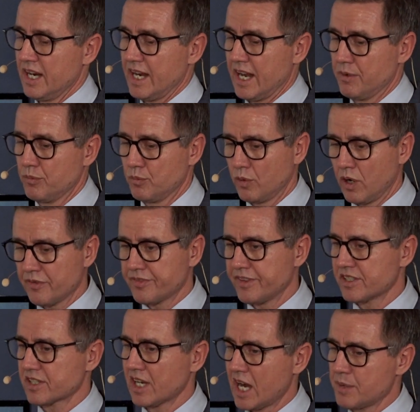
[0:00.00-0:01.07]
And what
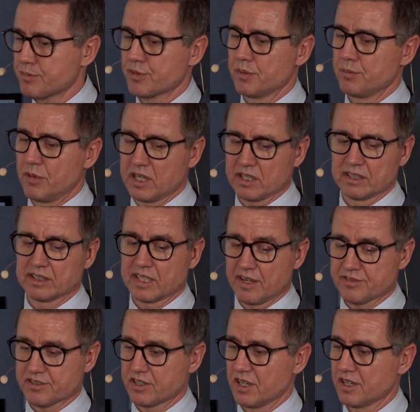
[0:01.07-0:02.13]
this hybrid model
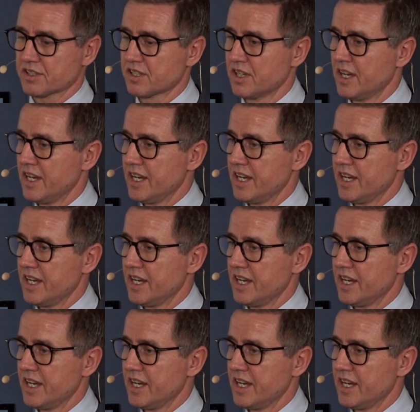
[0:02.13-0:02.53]
gives us